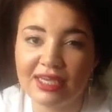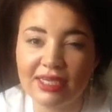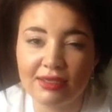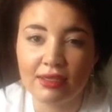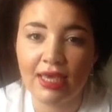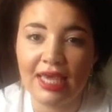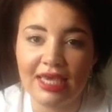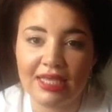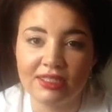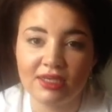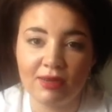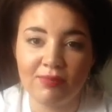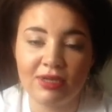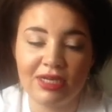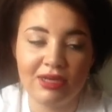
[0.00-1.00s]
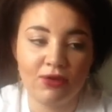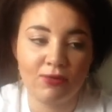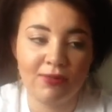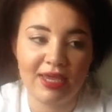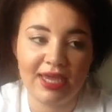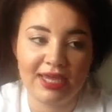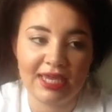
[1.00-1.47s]
heat up a little
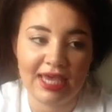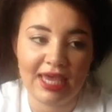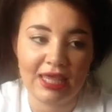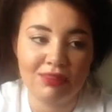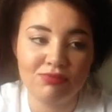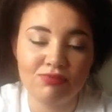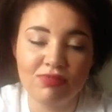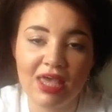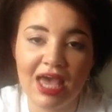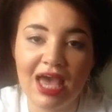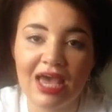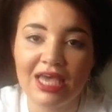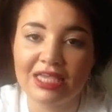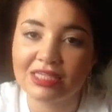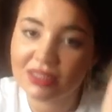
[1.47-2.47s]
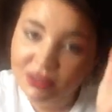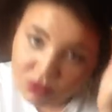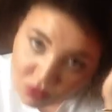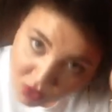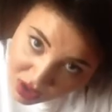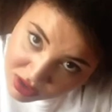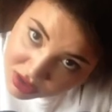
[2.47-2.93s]
bit again, and
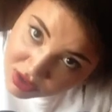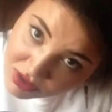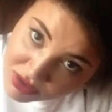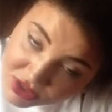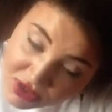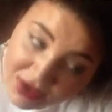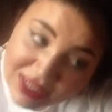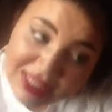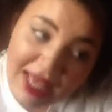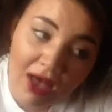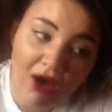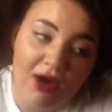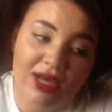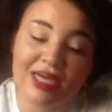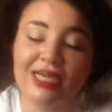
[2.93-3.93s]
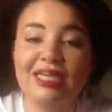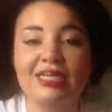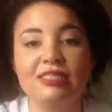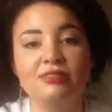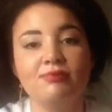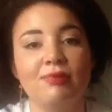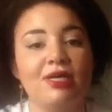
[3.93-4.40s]
whilst I was doing that I
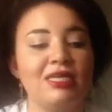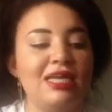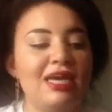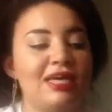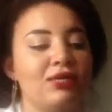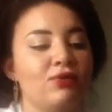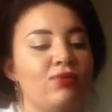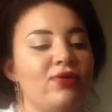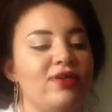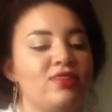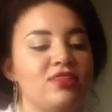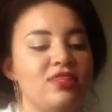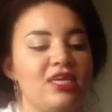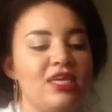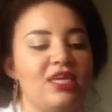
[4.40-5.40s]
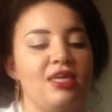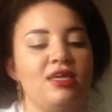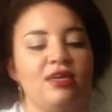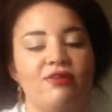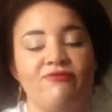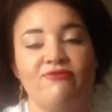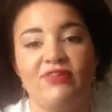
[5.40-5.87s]
cleaned my leg with the
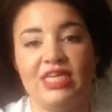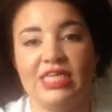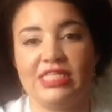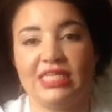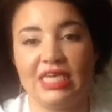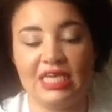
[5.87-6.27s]
Veet